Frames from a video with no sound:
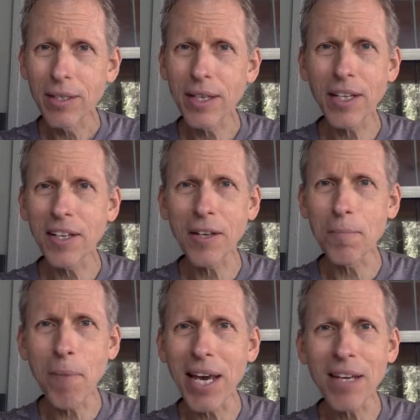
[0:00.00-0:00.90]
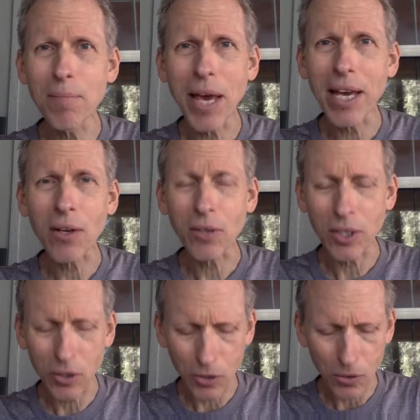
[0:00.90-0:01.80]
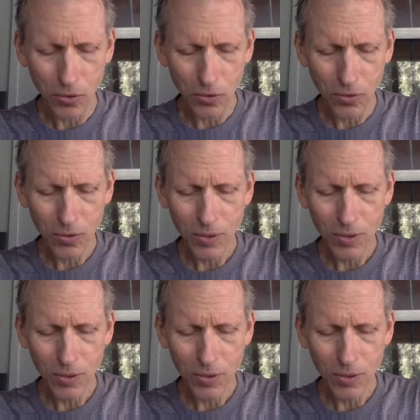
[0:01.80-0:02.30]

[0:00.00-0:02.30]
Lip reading: that he had made man on the earth,